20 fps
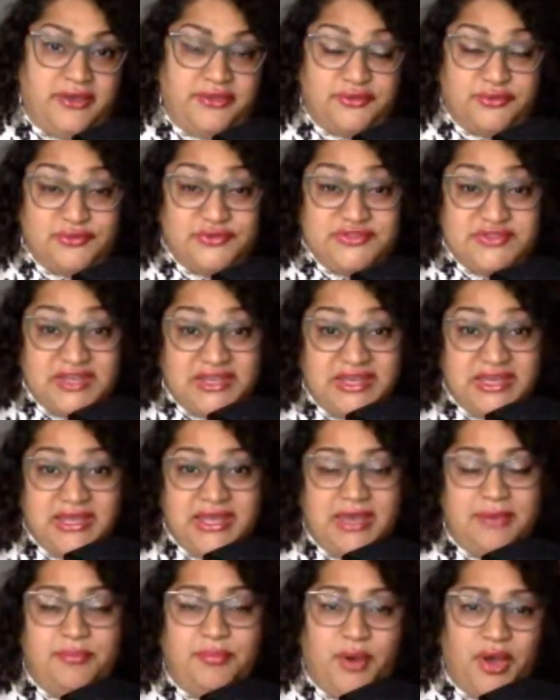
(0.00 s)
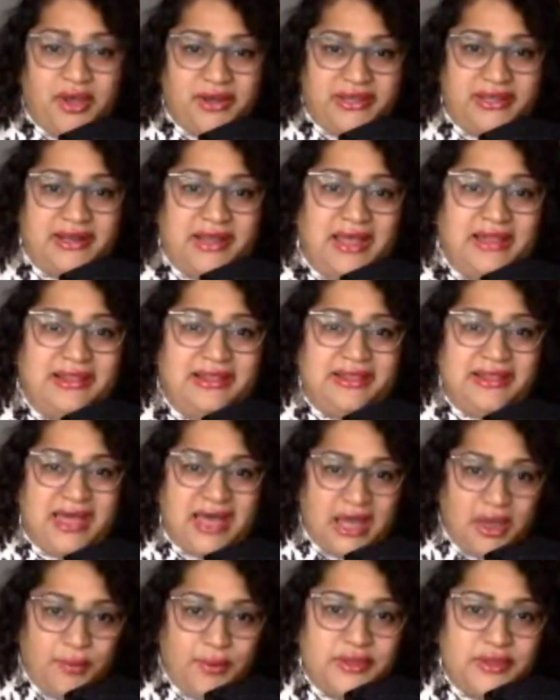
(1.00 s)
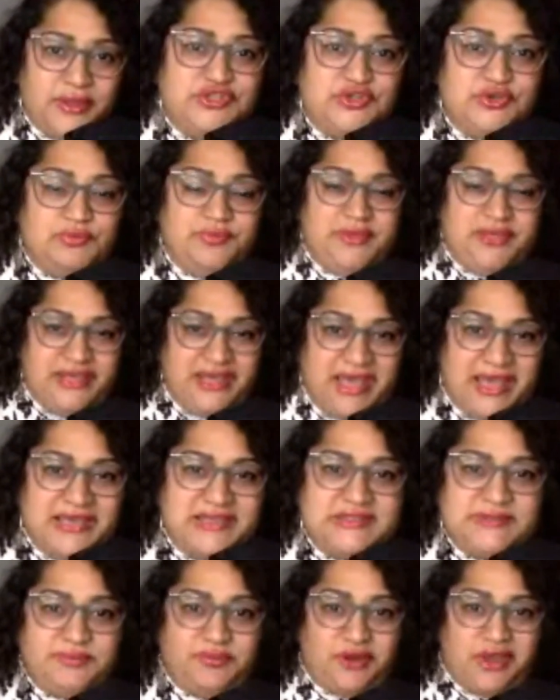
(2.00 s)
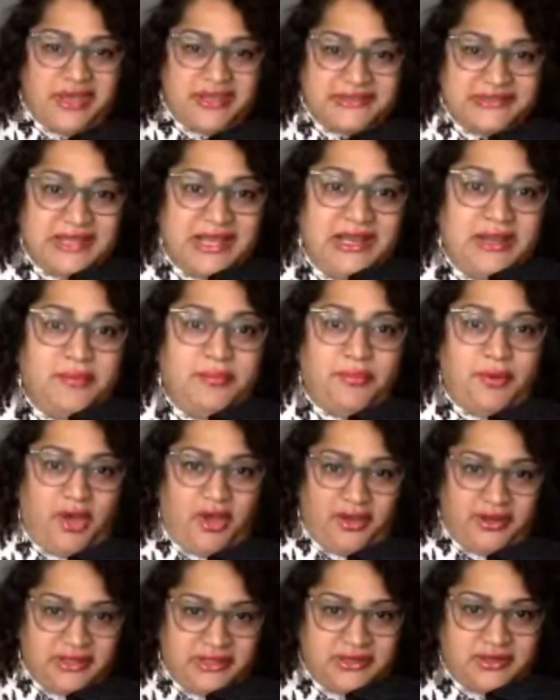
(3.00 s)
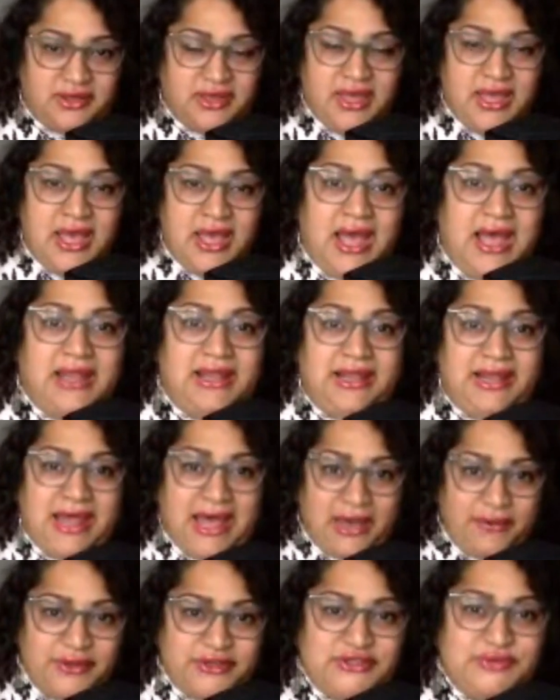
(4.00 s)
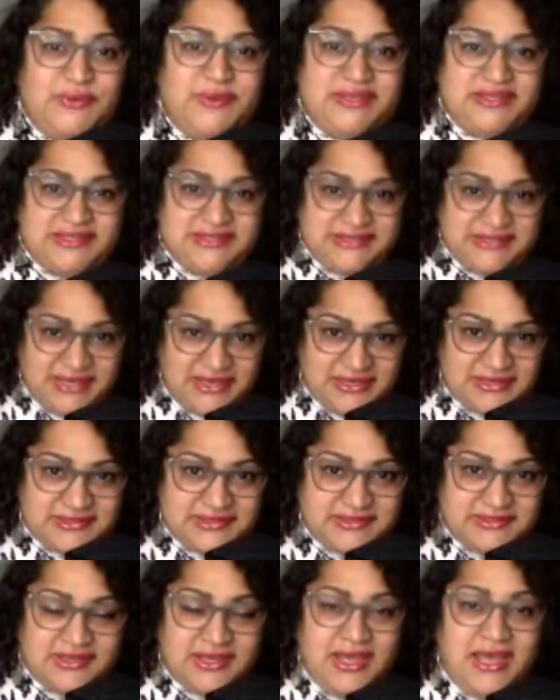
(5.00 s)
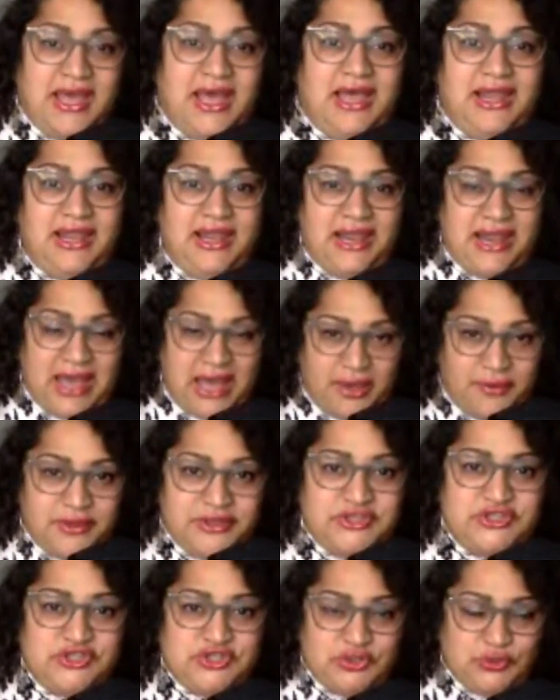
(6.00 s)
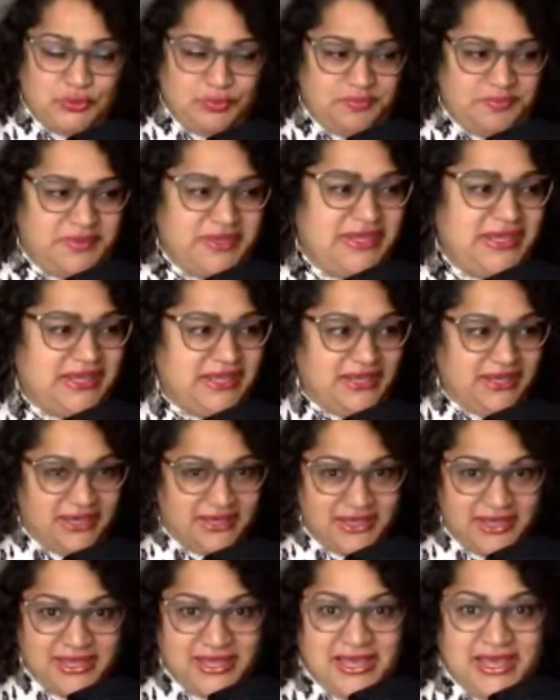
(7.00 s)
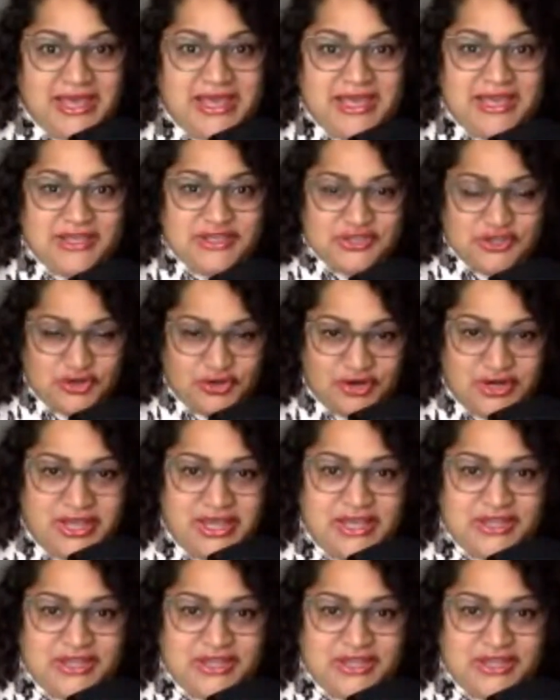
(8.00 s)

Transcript: singing, embody it, allow it to be expressed and embodied, allow it to exist, allow it to be in your